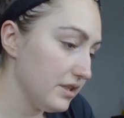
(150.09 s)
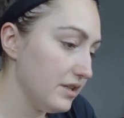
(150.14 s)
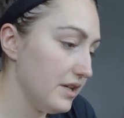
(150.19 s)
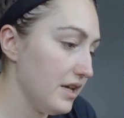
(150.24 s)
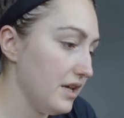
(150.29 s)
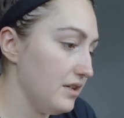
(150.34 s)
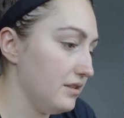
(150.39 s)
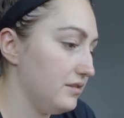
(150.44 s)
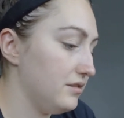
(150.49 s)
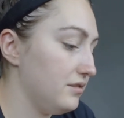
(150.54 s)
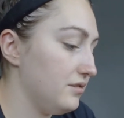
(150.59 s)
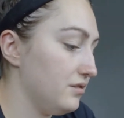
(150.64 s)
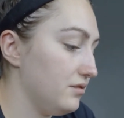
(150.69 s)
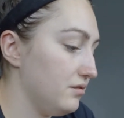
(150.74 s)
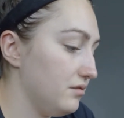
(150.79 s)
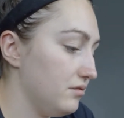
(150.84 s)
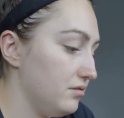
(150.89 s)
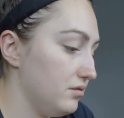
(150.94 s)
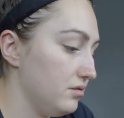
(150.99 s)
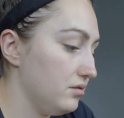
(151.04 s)
it's
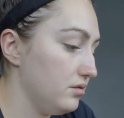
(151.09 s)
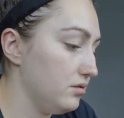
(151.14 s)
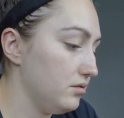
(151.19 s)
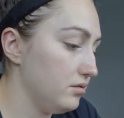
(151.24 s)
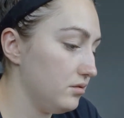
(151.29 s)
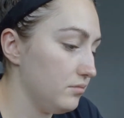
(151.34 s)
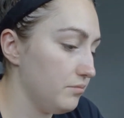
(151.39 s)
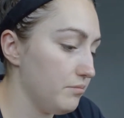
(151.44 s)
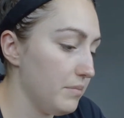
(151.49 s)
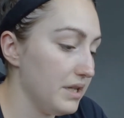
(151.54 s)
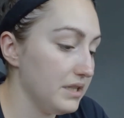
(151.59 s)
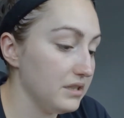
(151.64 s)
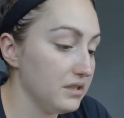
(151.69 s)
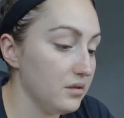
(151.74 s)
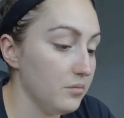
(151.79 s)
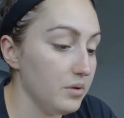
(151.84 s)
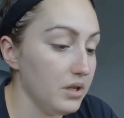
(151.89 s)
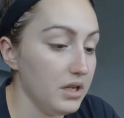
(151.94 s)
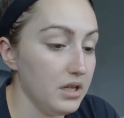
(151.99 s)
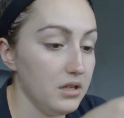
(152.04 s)
meant to
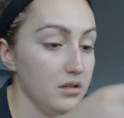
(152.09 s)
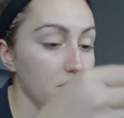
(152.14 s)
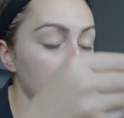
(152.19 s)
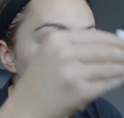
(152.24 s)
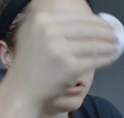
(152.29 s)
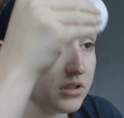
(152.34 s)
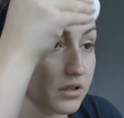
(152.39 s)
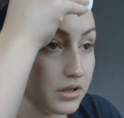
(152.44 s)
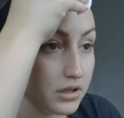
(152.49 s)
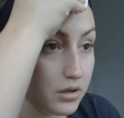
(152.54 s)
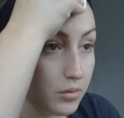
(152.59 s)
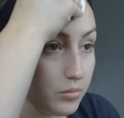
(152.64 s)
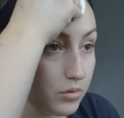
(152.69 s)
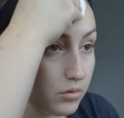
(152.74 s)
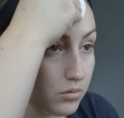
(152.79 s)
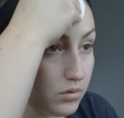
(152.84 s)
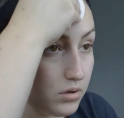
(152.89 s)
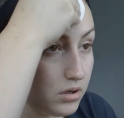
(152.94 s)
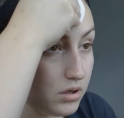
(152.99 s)
be recyclable